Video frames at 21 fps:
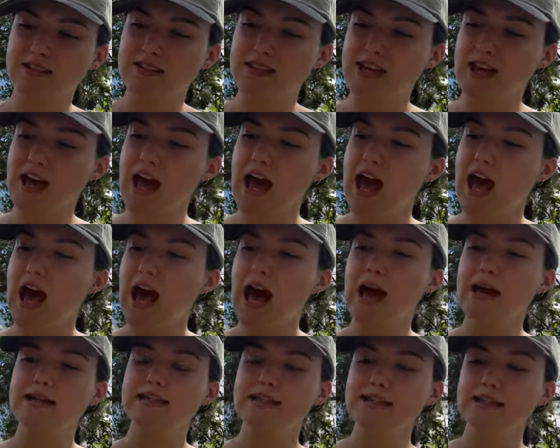see.
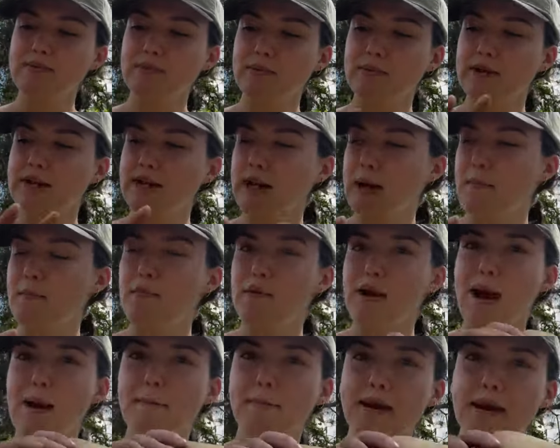I did bring a
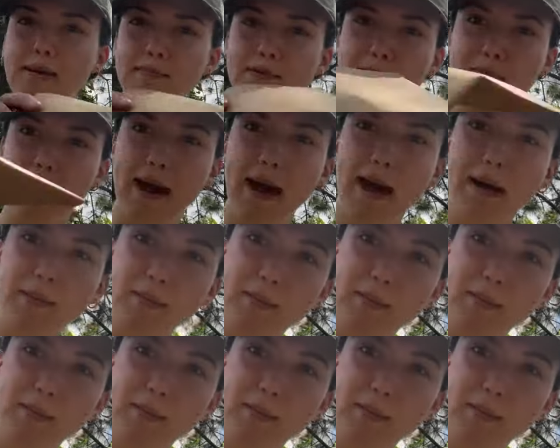brown paper bag